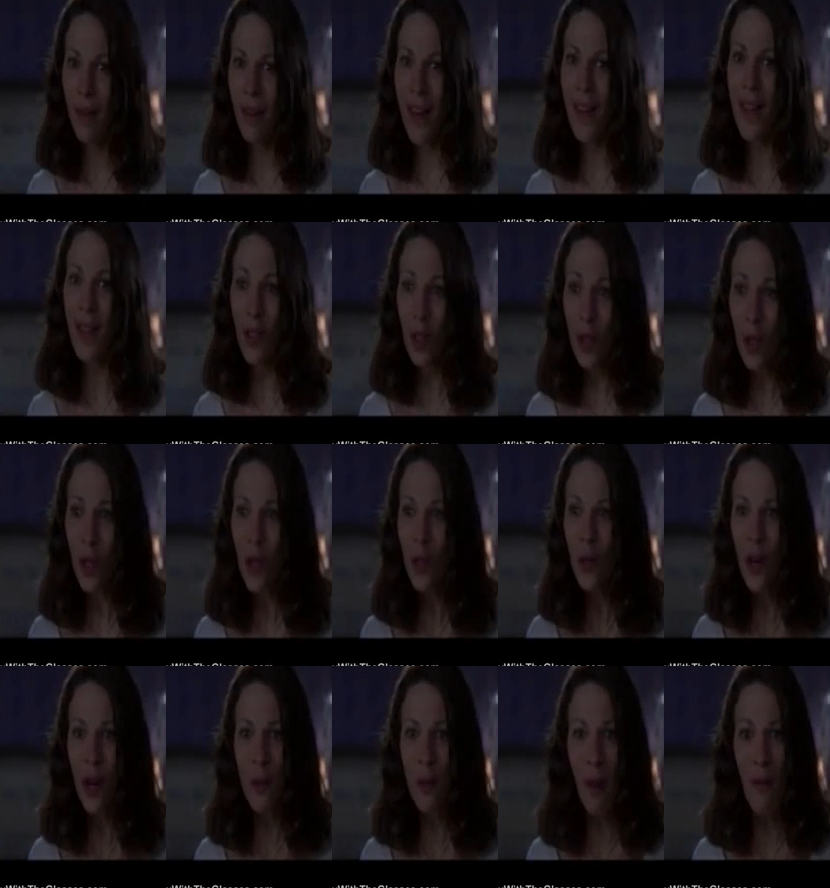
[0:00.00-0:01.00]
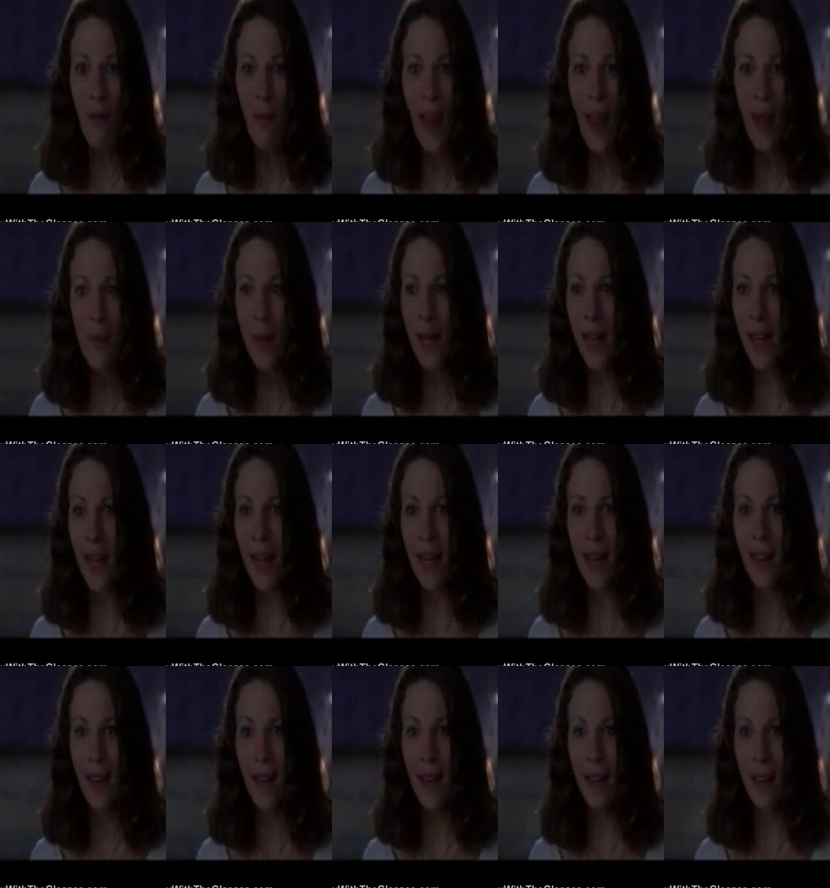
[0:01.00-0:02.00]
And the children are my family.
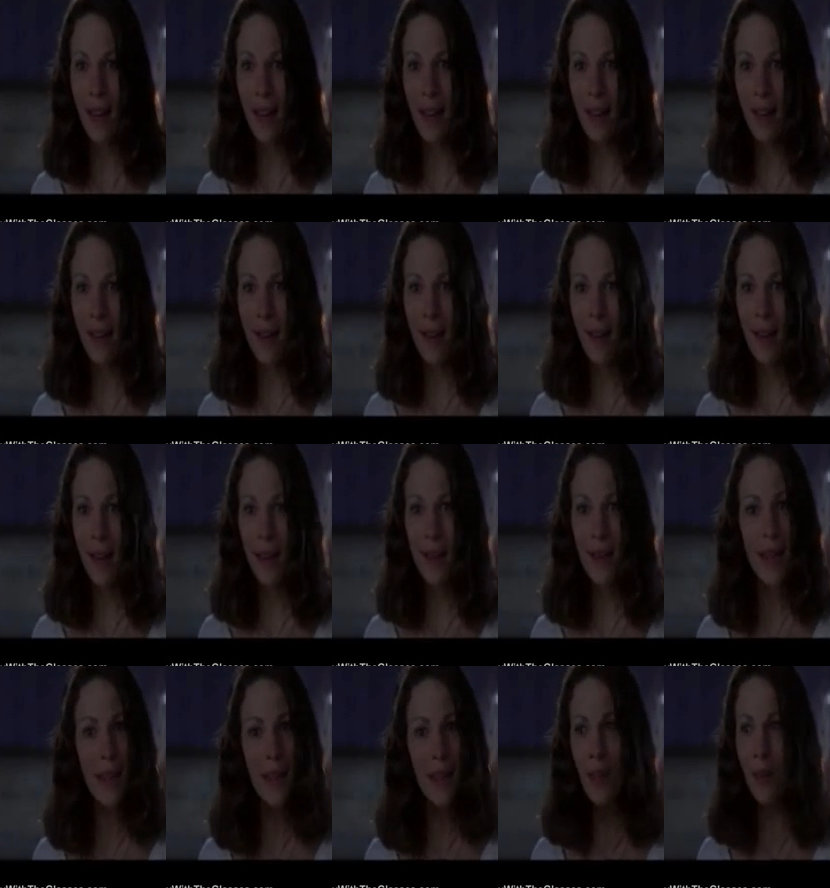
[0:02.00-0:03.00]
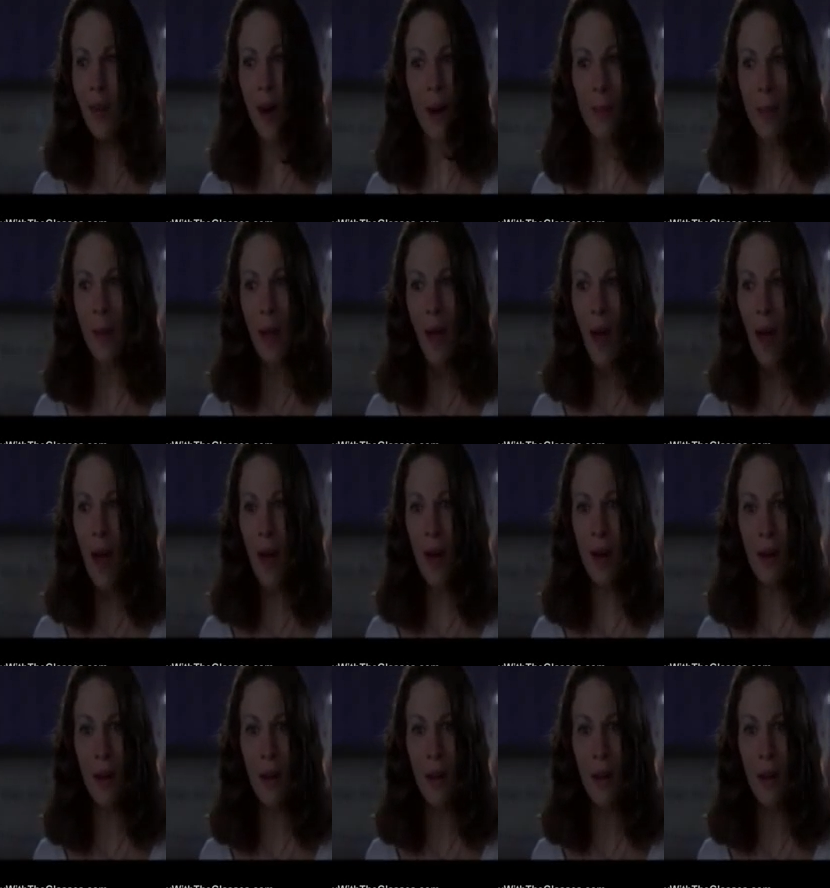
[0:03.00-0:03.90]
This is where I belong.